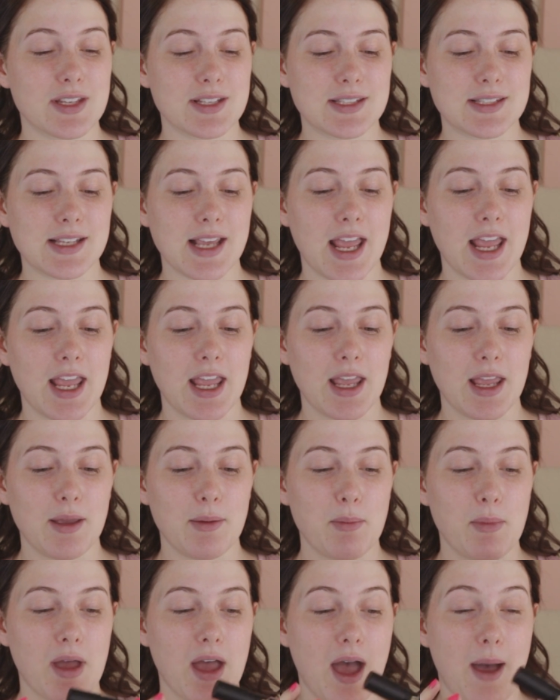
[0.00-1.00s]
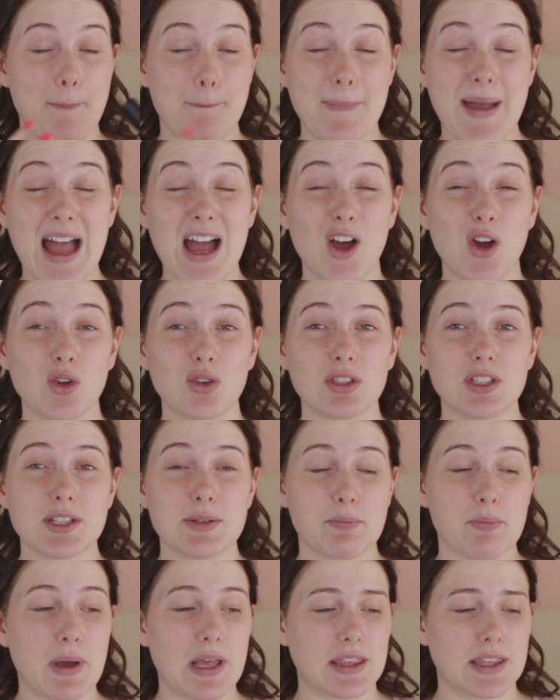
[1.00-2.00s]
the same
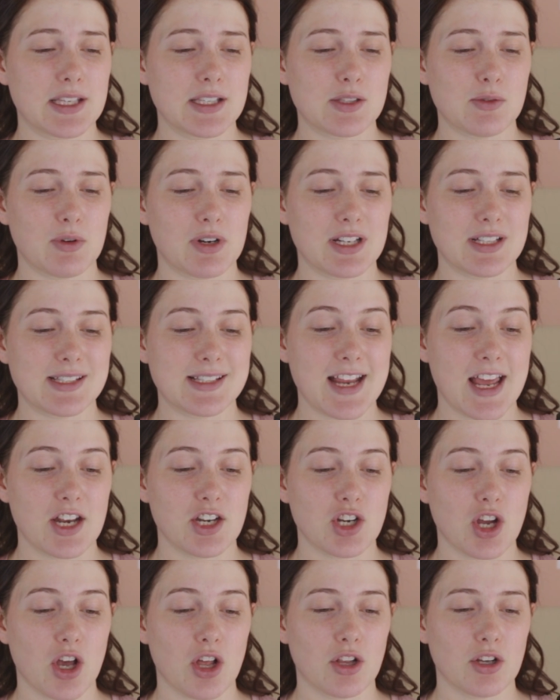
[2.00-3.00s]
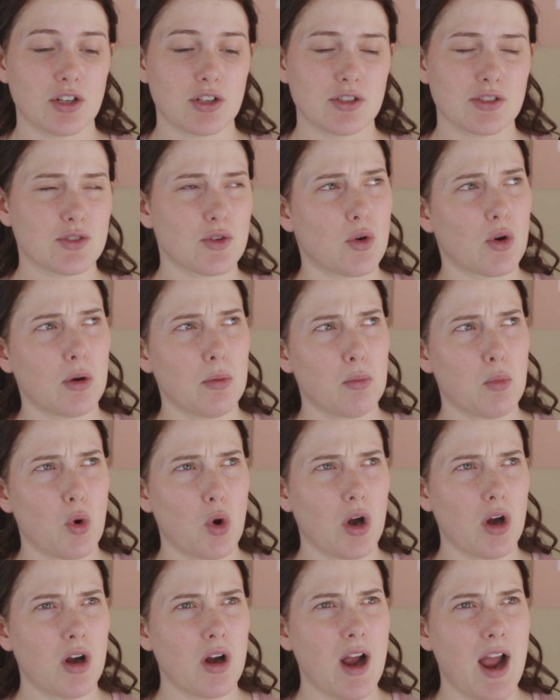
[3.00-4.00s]
amount, but this one is $10 or
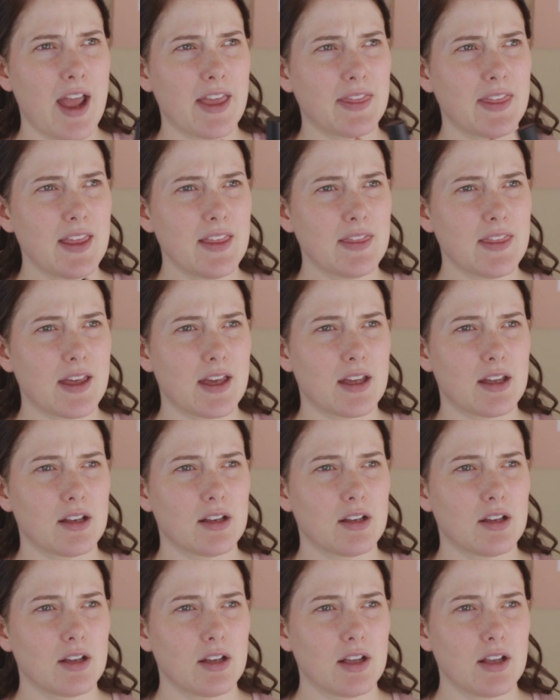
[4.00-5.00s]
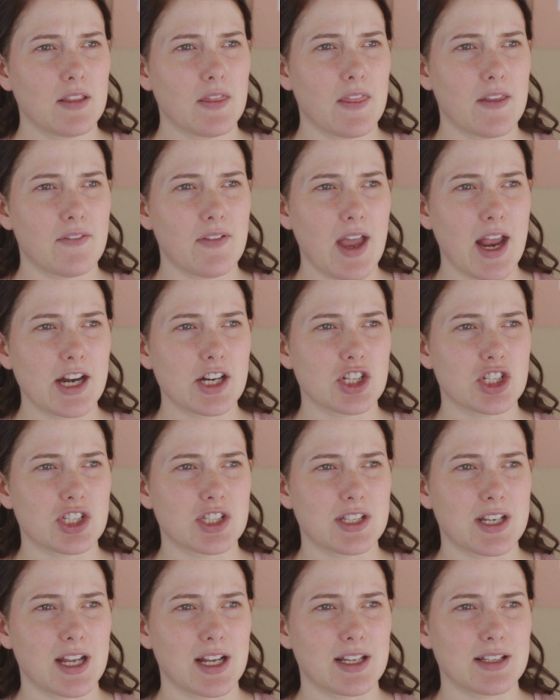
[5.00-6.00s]
more. I think that the Vanish
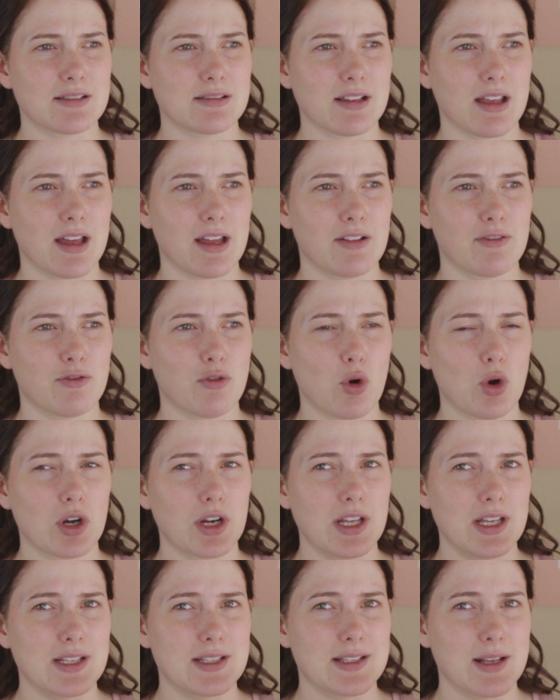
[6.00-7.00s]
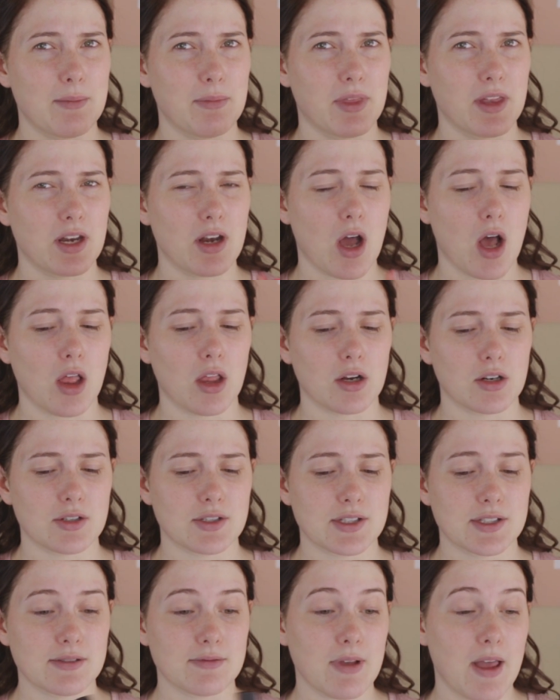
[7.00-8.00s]
stick is like $40 something
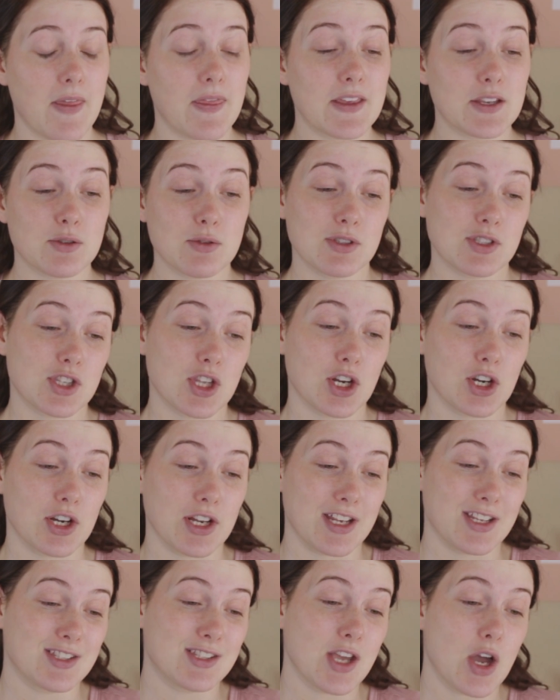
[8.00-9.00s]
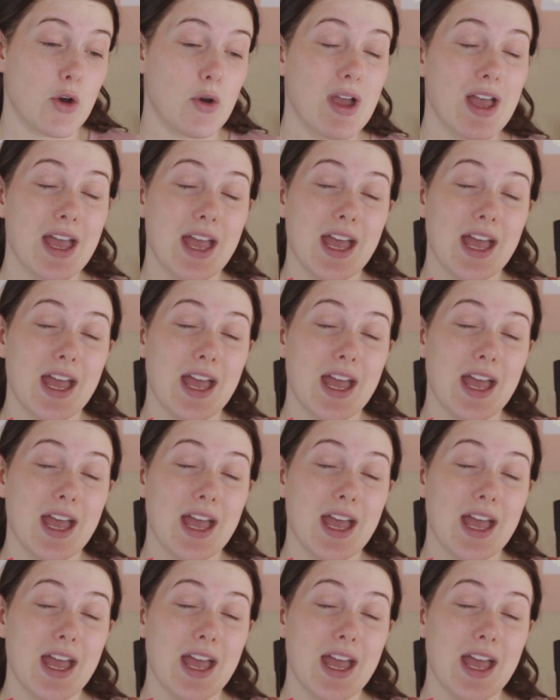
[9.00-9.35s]
and this one's $30. So